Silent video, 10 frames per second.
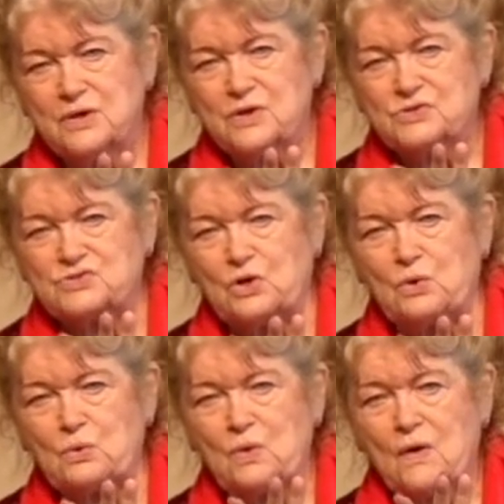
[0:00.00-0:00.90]

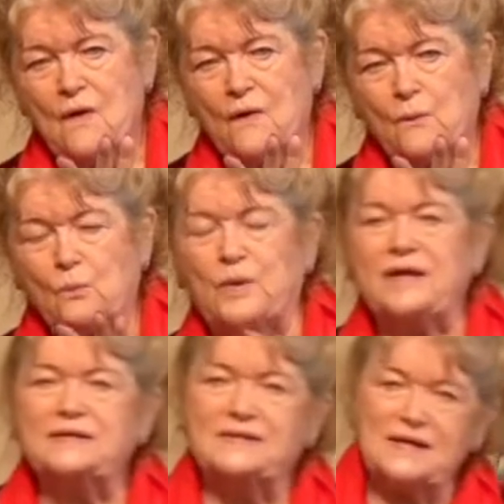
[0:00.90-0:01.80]
So
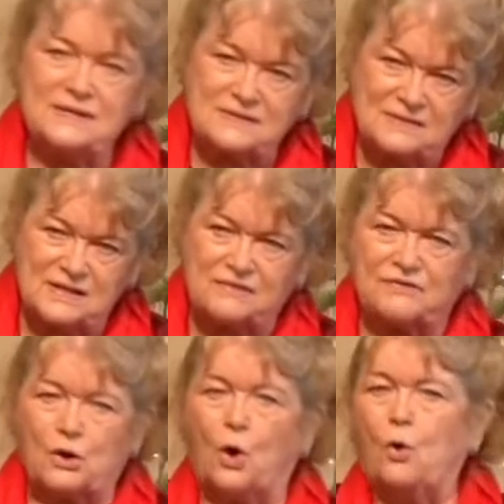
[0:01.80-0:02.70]
we tend to think of
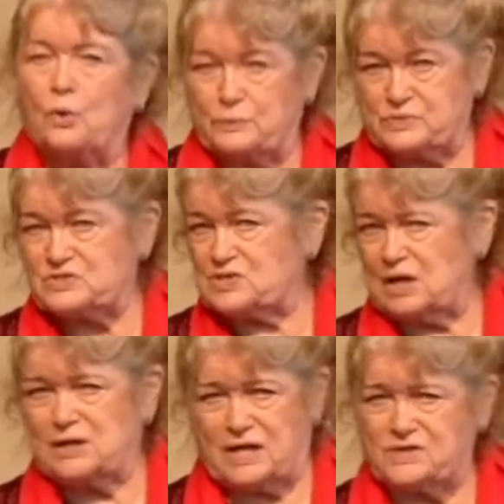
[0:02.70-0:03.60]
it, oh, it was
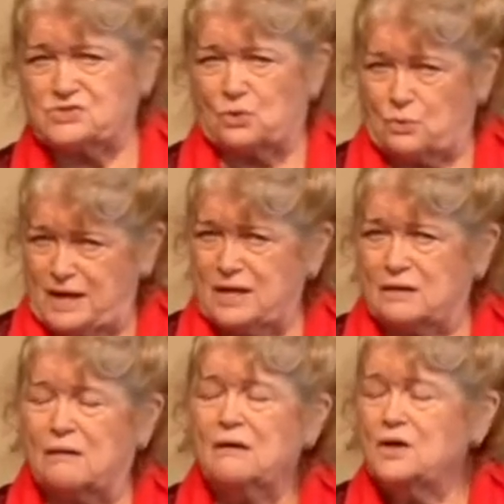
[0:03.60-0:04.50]
Son,
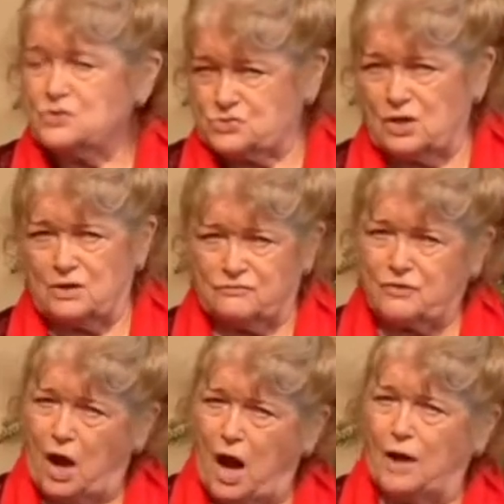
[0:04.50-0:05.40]
S-O-N, Son of
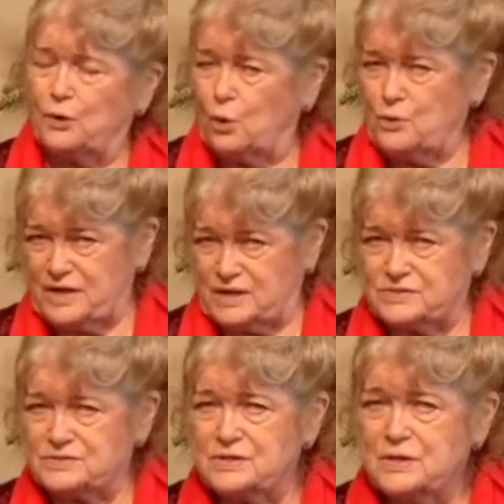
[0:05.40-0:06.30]
God, oh
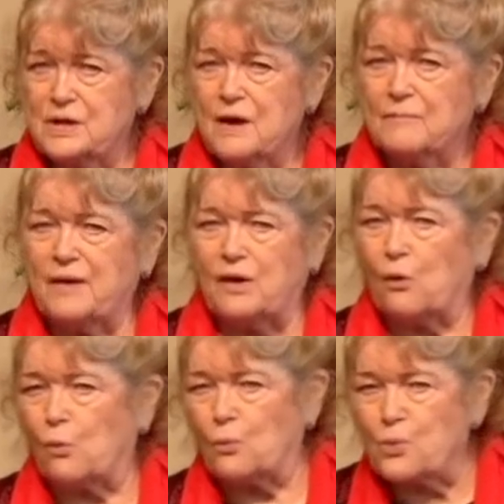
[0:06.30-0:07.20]
yes.
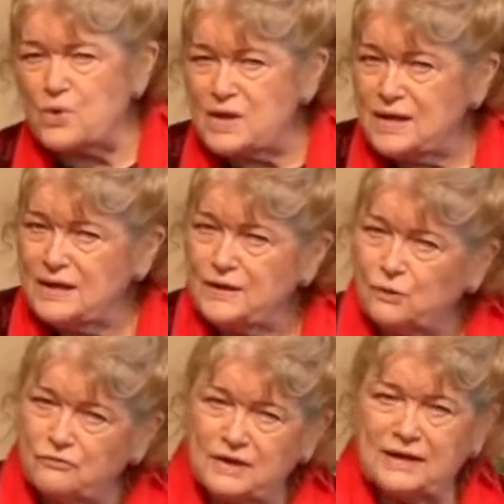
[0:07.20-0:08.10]
But really
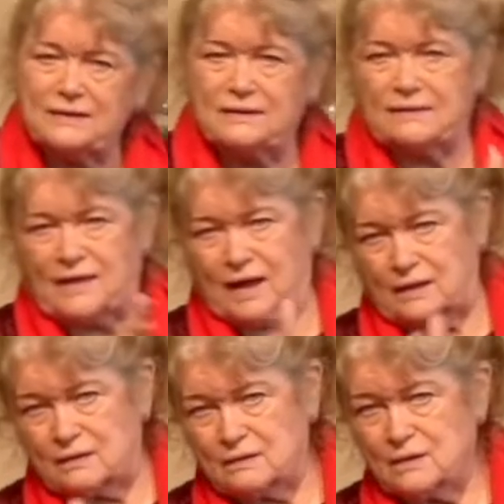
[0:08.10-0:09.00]
overlaying
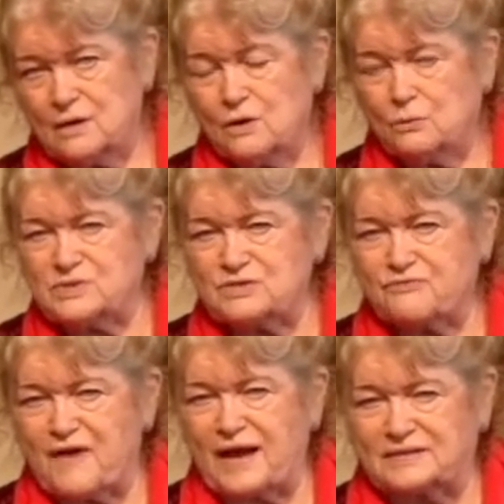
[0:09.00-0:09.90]
that was the
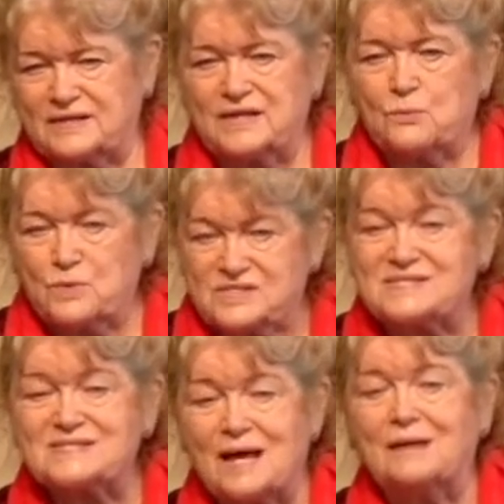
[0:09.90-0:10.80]
fact that it was
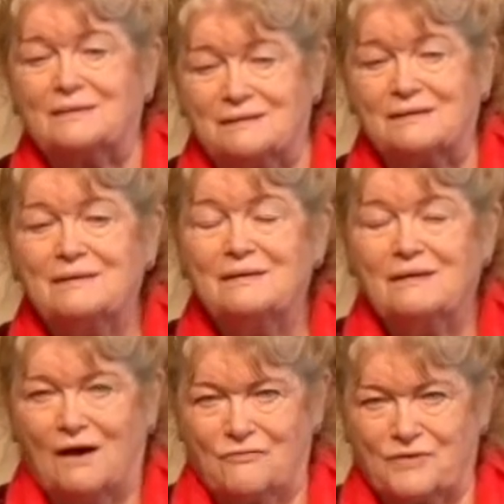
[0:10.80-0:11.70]
Son
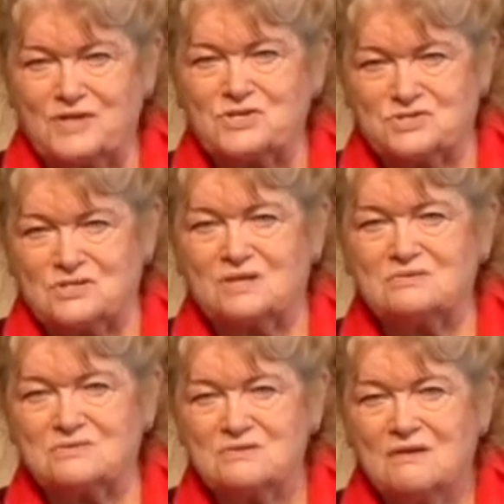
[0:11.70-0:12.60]
of
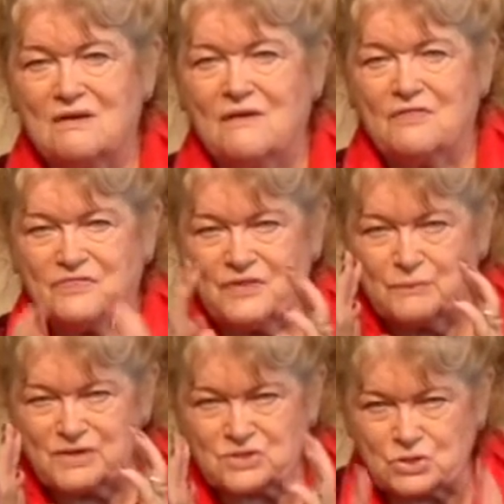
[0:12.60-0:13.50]
righteousness, the
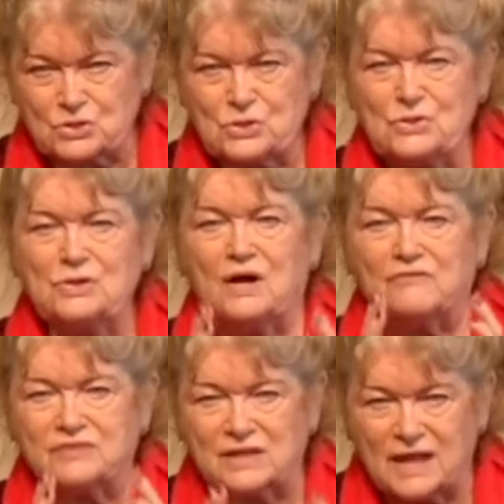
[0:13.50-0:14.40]
return of
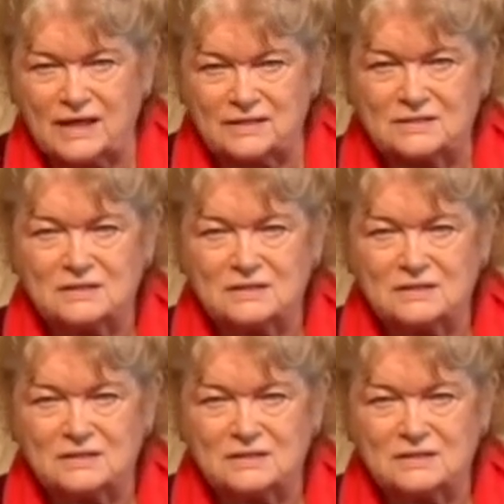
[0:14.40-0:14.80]
the light